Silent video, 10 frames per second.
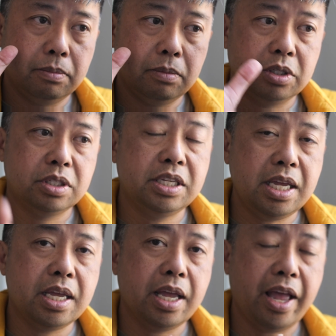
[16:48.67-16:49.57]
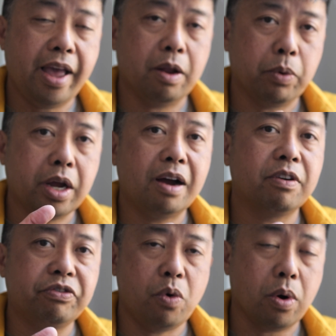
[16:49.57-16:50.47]
seek and
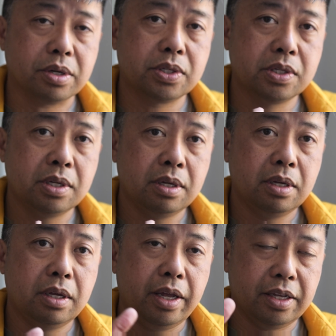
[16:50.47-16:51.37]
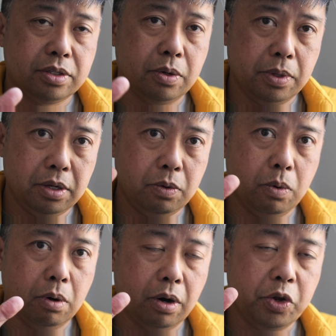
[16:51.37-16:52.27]
recover force, and so that you
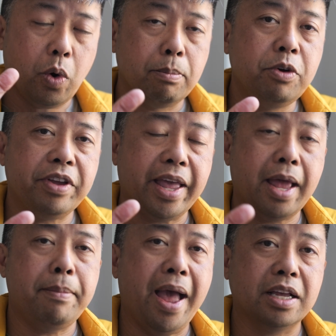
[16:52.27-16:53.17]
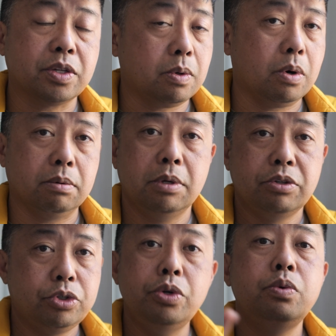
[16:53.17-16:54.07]
are moving en masse, or
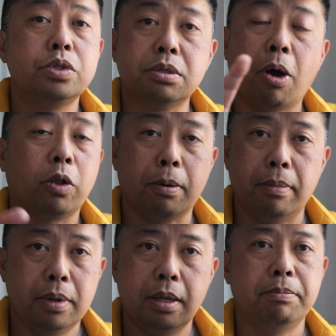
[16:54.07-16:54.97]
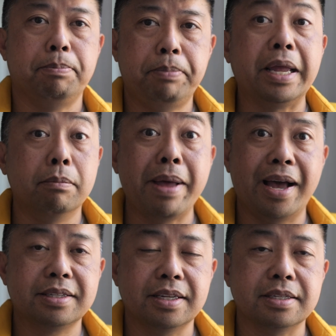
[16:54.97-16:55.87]
2 smaller but big
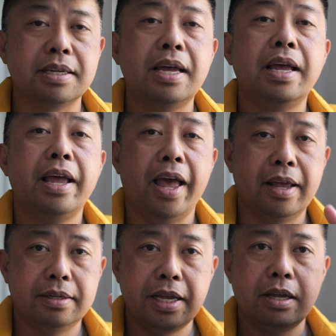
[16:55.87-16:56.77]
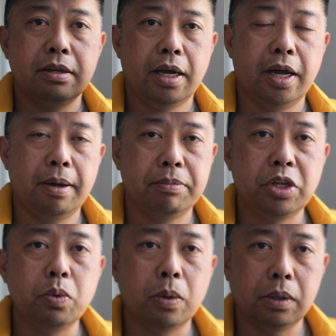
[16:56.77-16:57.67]
masses, and
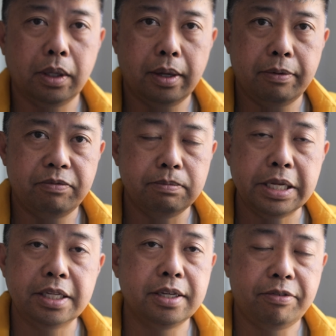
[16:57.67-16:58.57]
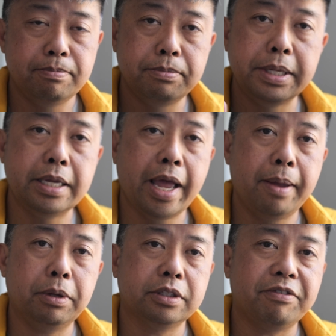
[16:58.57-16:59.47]
you will need to be
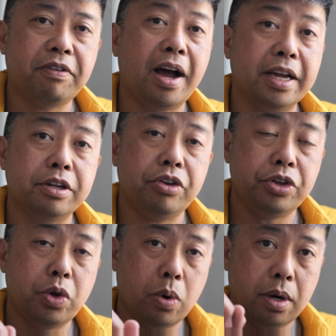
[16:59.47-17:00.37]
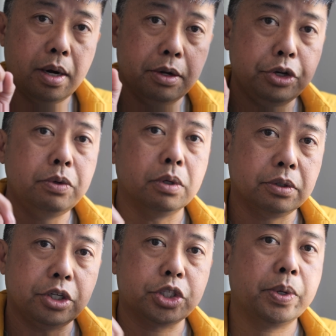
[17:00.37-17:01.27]
able to find your
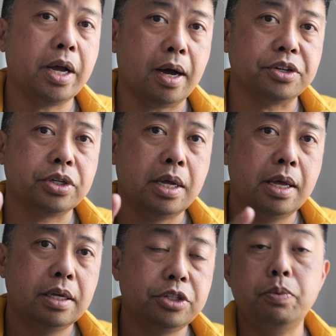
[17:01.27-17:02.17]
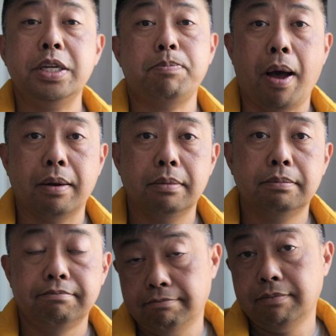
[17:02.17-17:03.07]
noodle, your triage, to respawn.
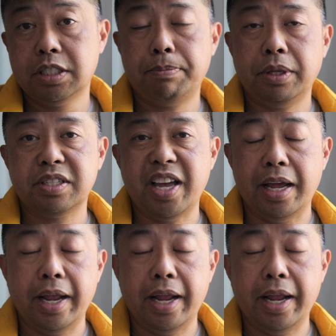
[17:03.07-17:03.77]
Simple as that.